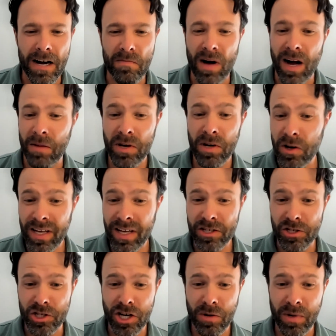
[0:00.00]
I'm going to go ahead
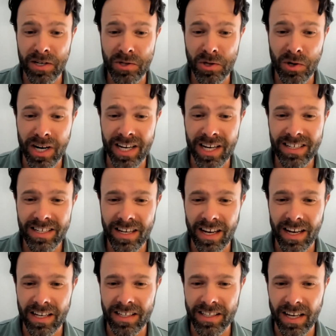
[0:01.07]
and share my screen
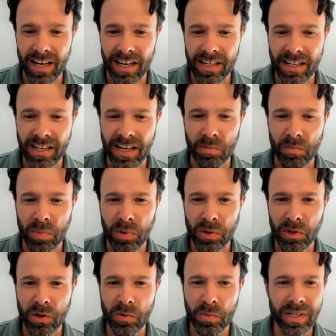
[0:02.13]
and
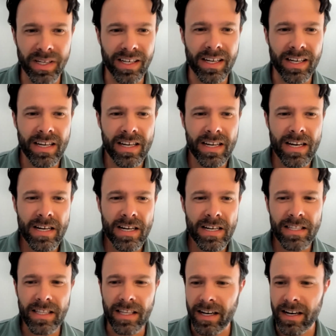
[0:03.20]
pull open
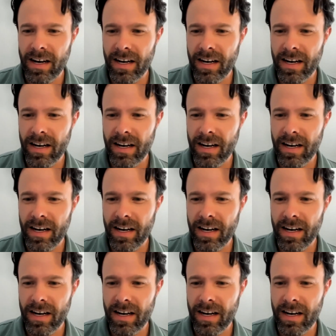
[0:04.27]
the